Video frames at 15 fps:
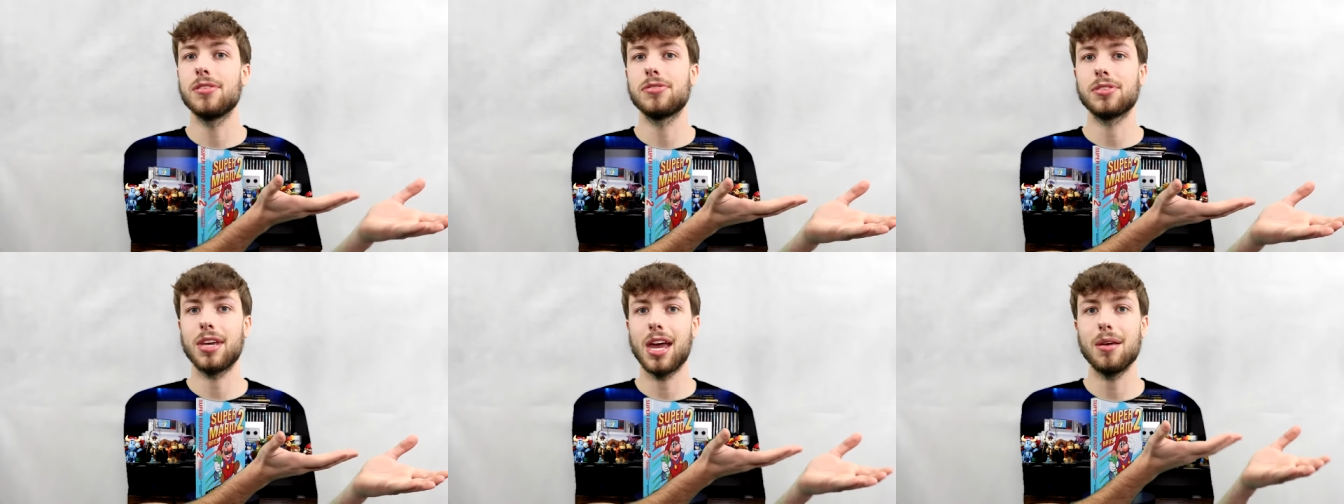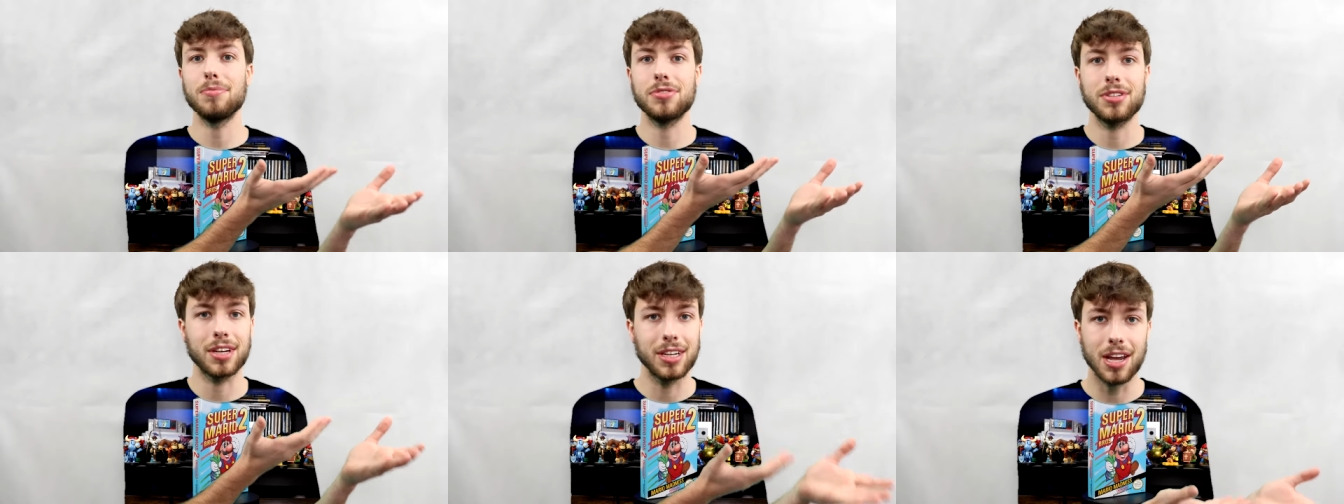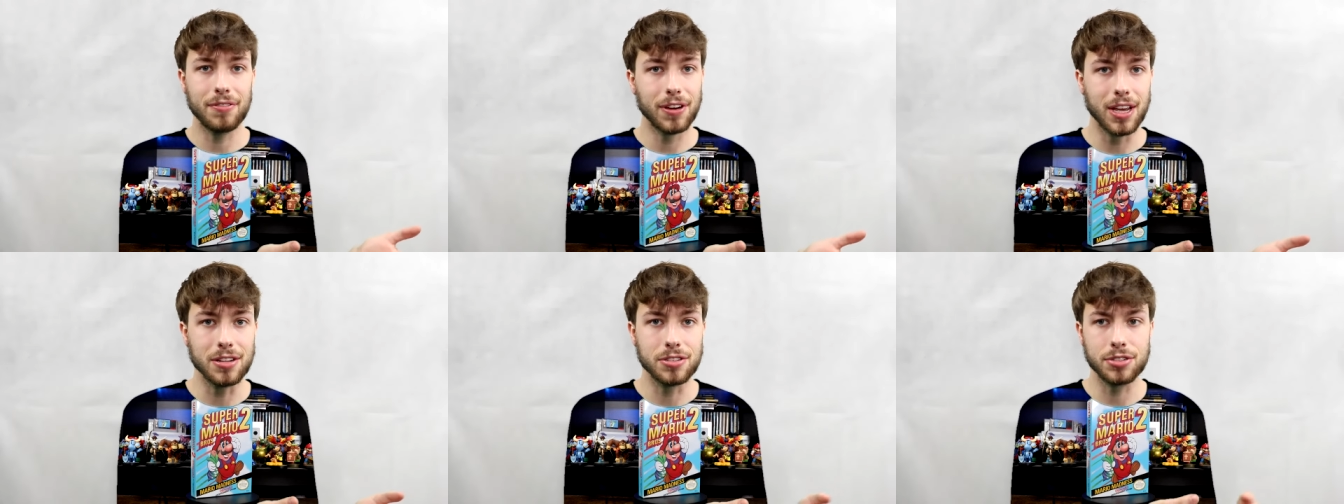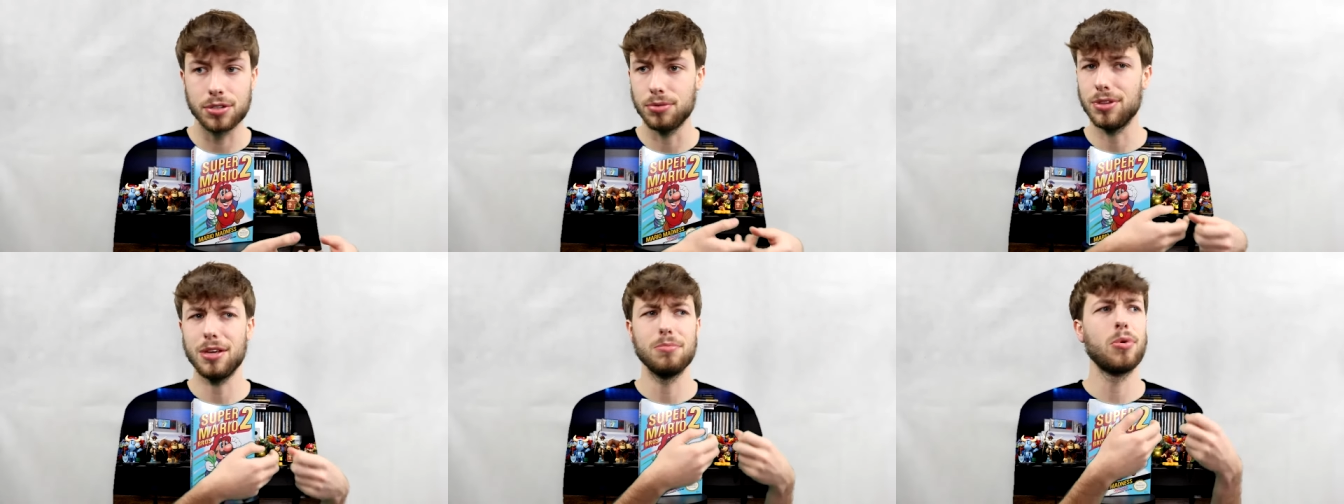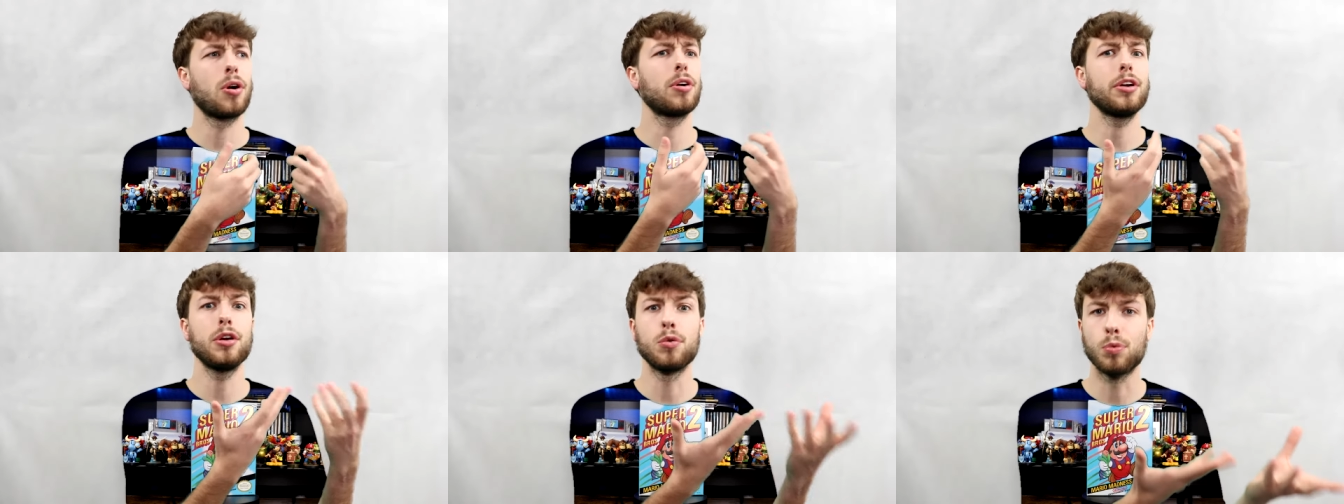this game's significance to the
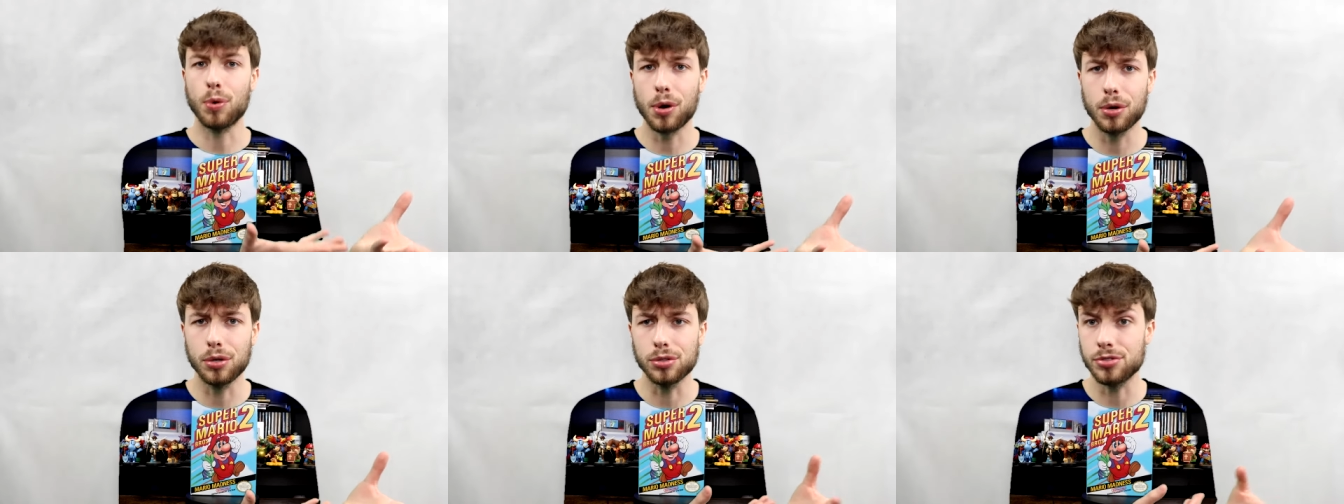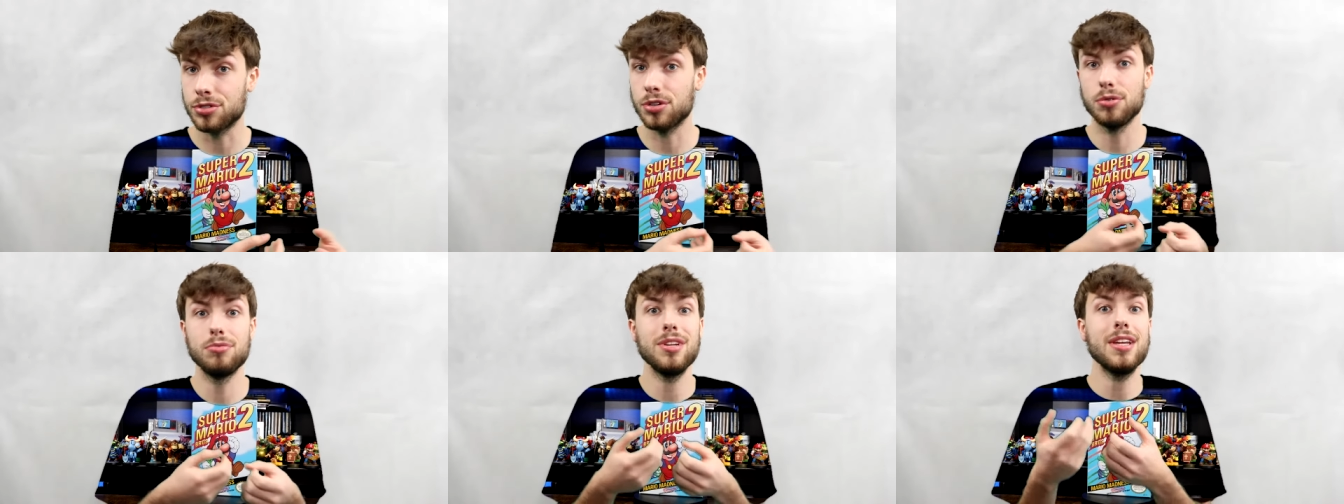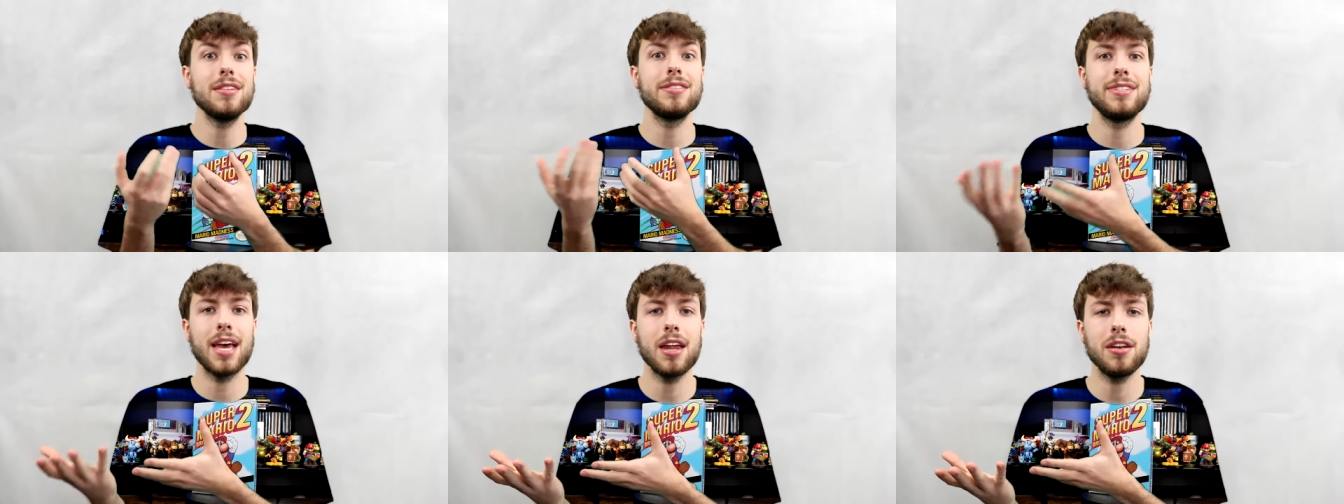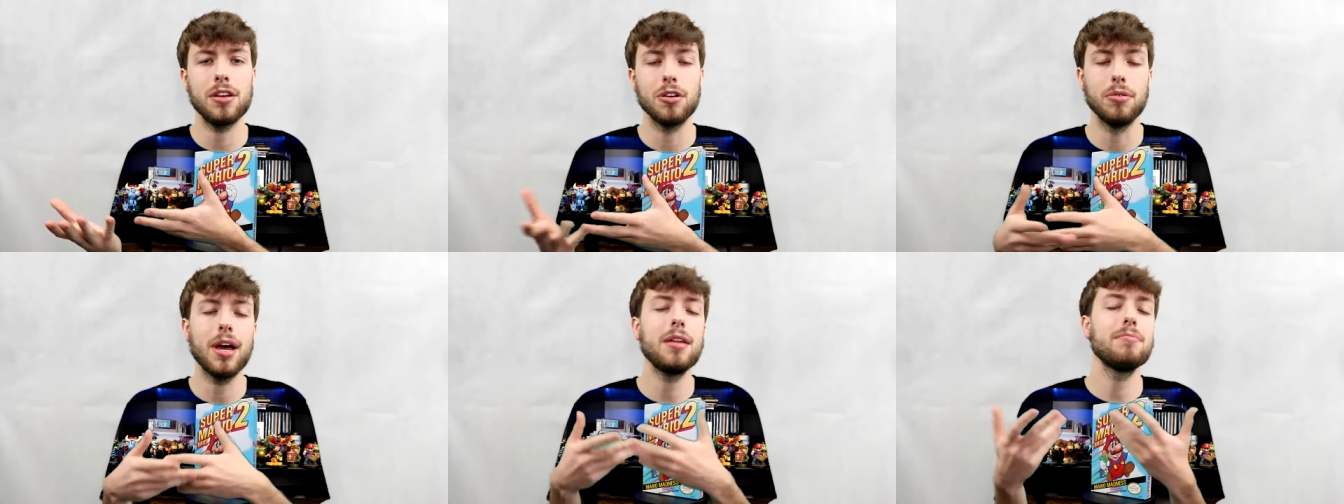Mario world, to Nintendo,